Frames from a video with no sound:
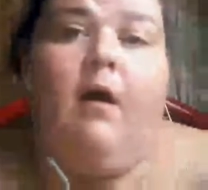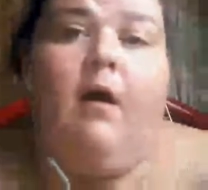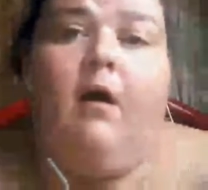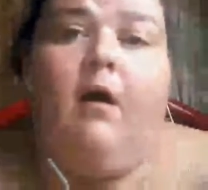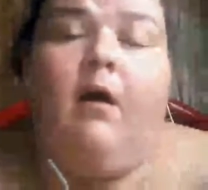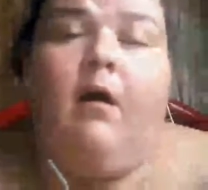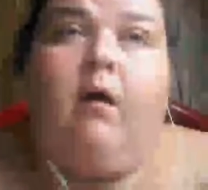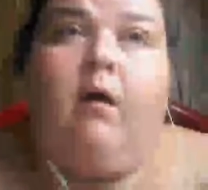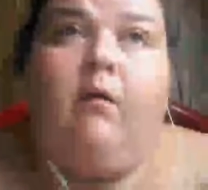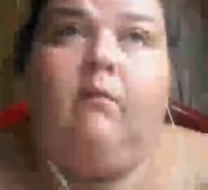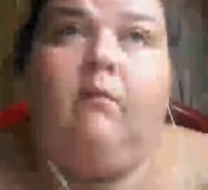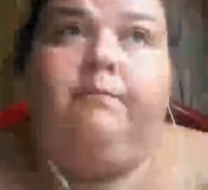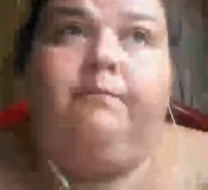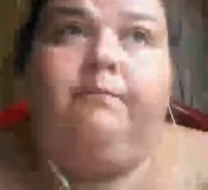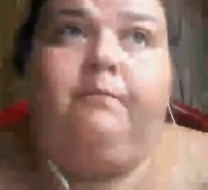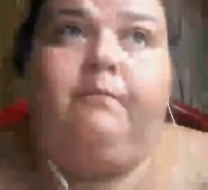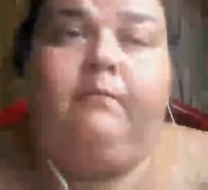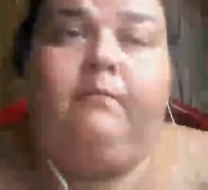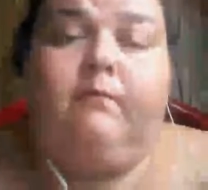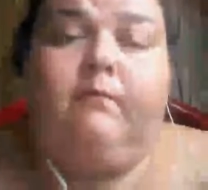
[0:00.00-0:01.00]

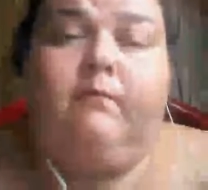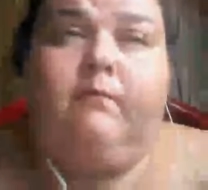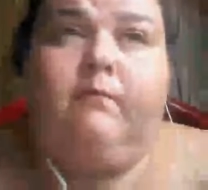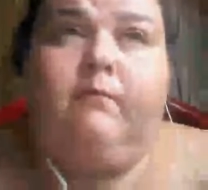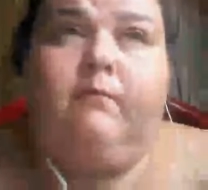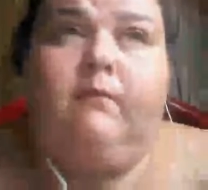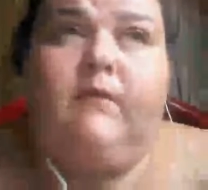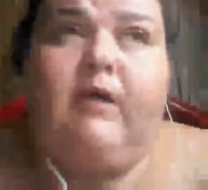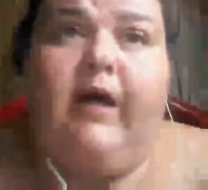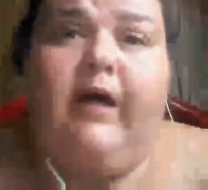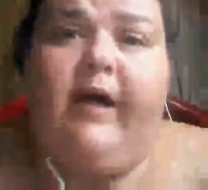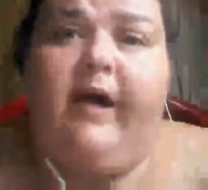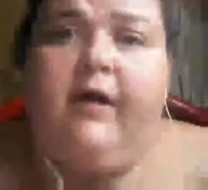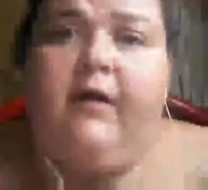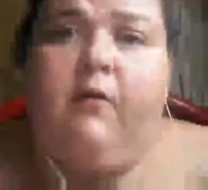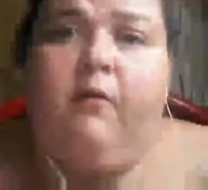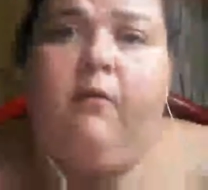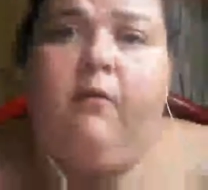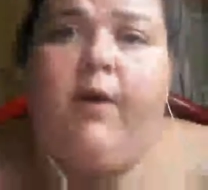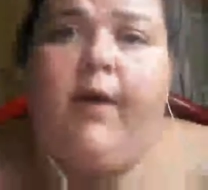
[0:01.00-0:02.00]
I
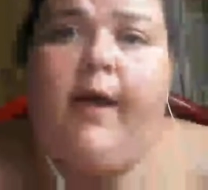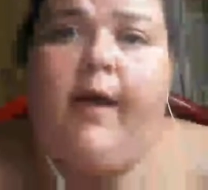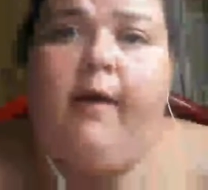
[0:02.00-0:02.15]
kind of work